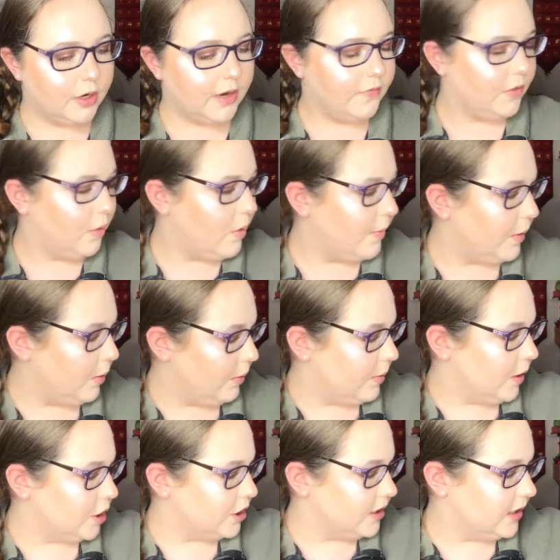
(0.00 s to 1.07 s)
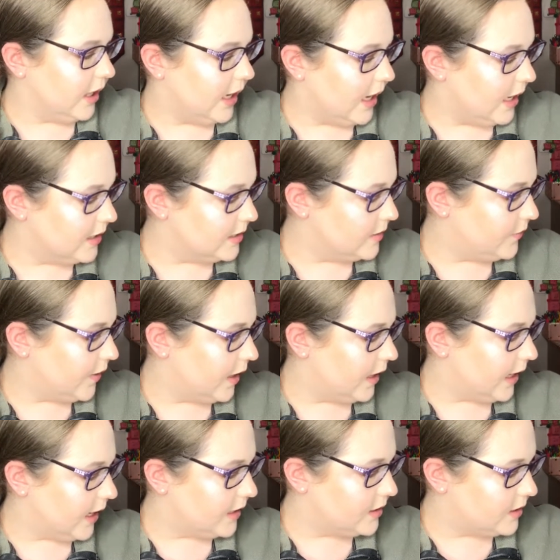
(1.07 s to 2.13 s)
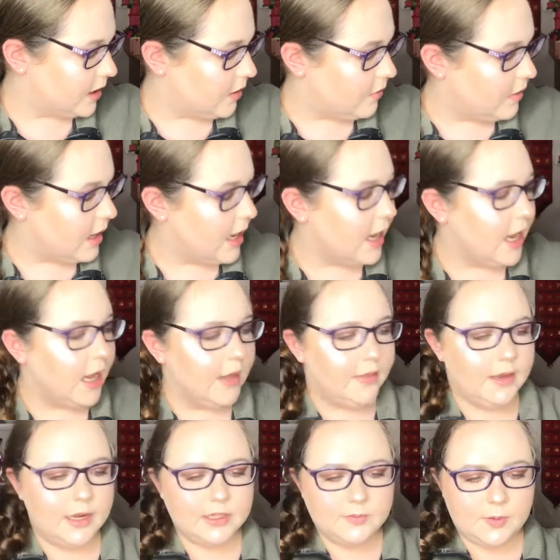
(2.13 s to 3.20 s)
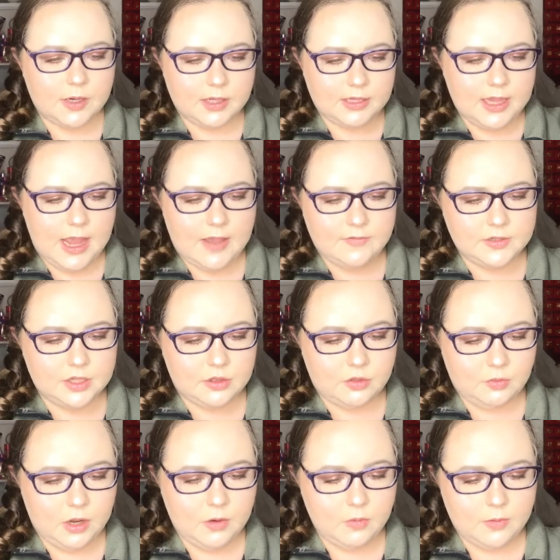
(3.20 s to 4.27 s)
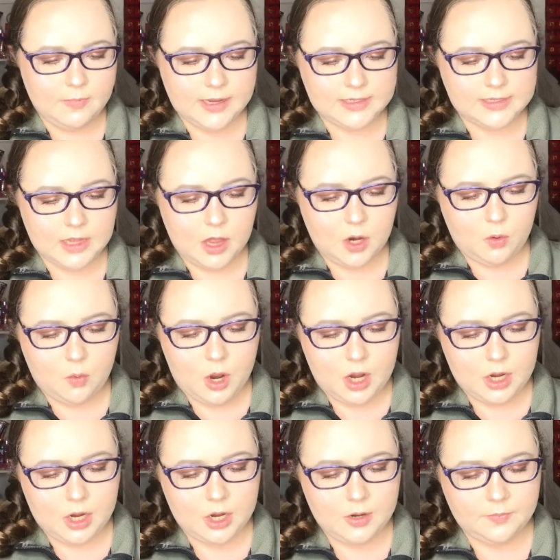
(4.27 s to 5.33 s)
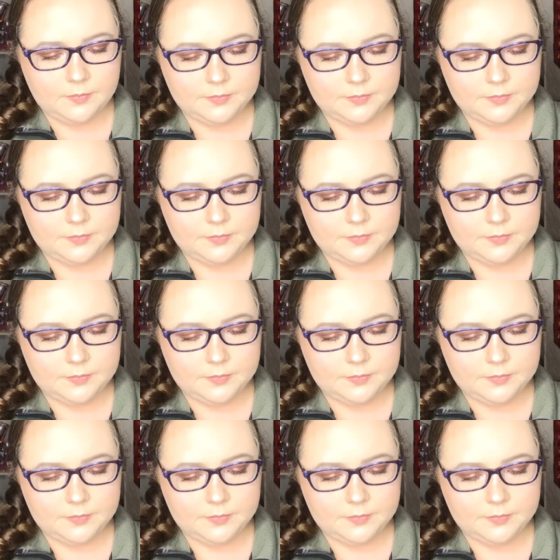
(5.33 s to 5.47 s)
I definitely won't be repurchasing it. This is very nice though. And the next product they have is a 3-in-1 micellar water.